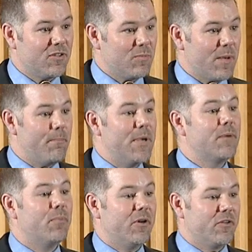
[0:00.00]
going to be a
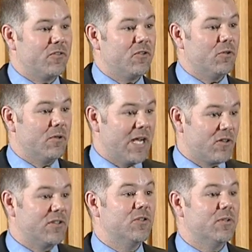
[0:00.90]
big push to
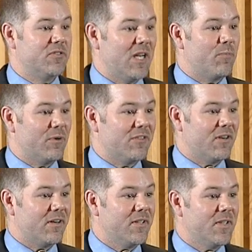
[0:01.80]
actually do a sample
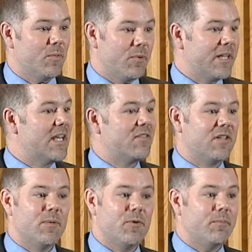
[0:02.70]
return. Bring that
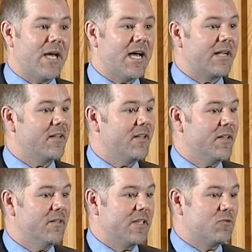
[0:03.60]
sample back.
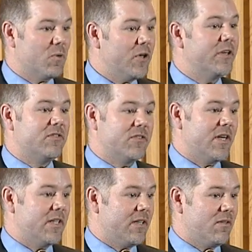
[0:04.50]
Let's really
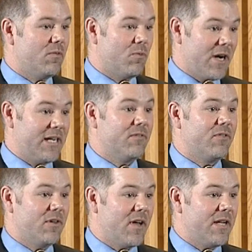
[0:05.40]
study it right
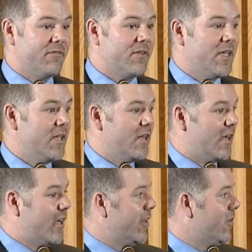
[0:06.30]
for life.
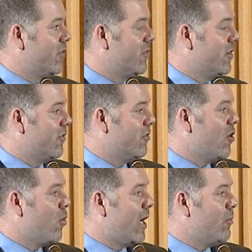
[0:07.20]
There's
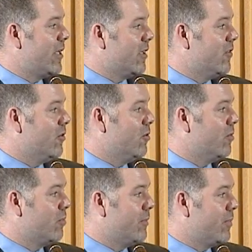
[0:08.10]
no way we can
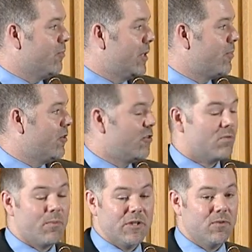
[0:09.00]
do reproduce
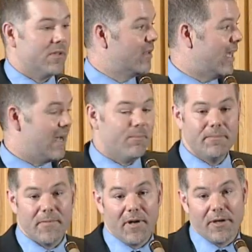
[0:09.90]
what we do in the lab
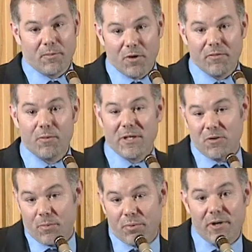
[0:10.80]
on a rover. We can
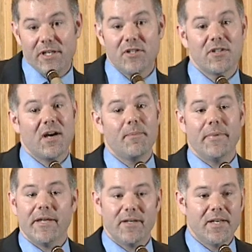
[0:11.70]
do a pretty good job,
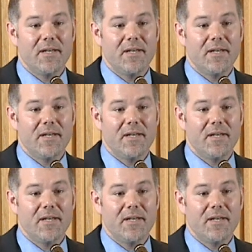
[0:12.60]
but